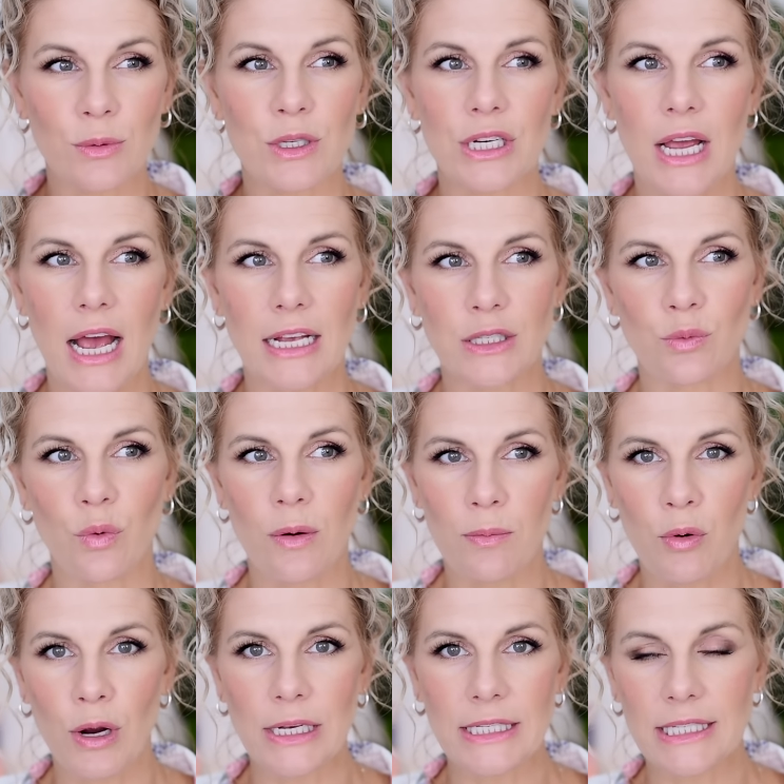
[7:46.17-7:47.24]
which has
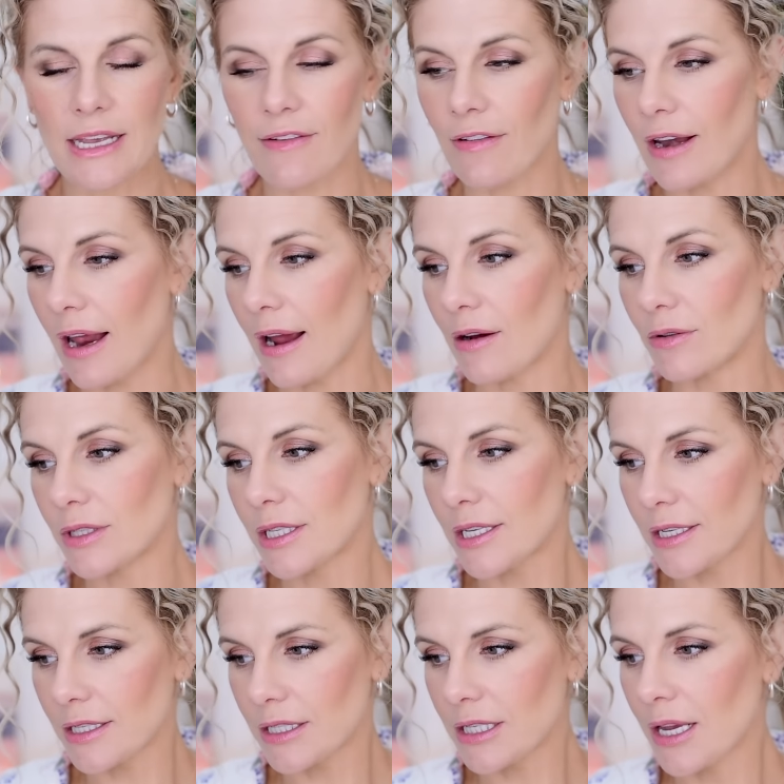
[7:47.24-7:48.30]
1.7
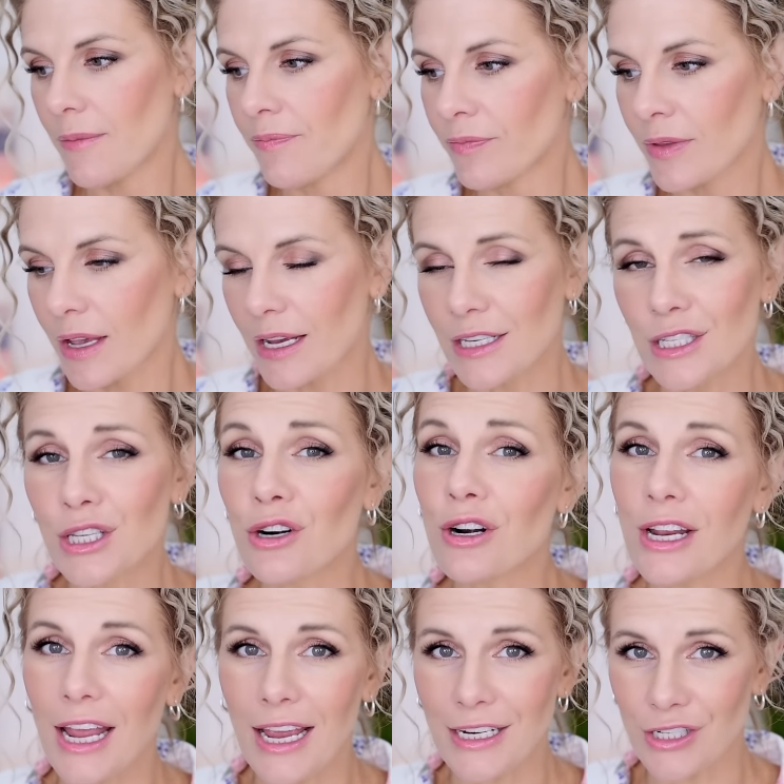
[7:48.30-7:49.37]
ounces, is
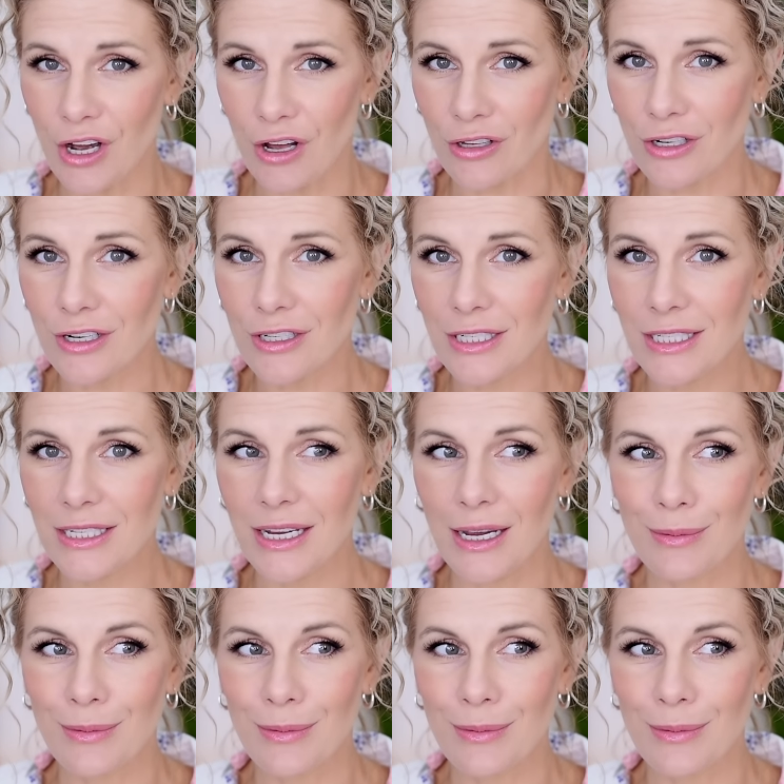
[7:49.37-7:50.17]
$38.